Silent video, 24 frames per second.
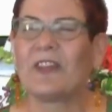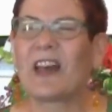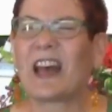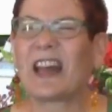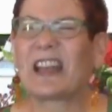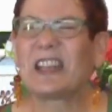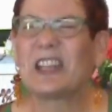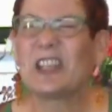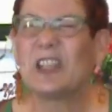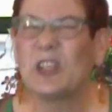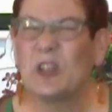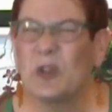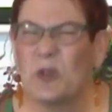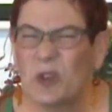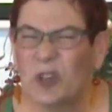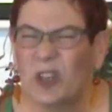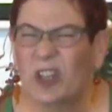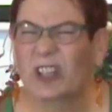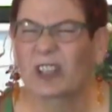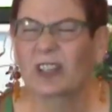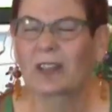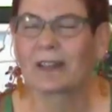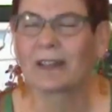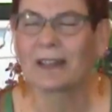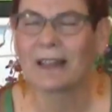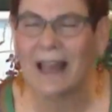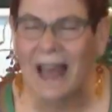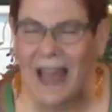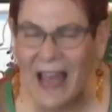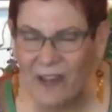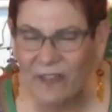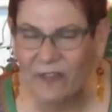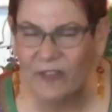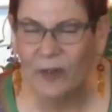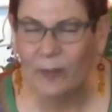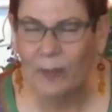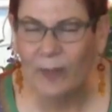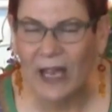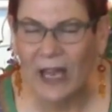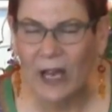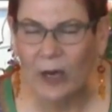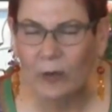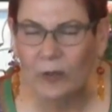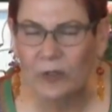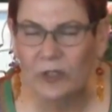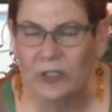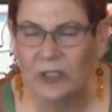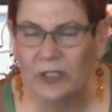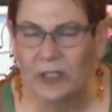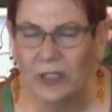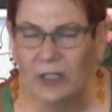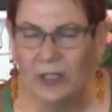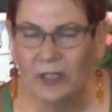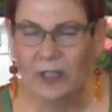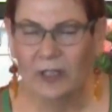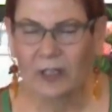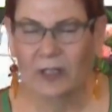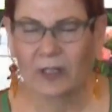that you could laugh about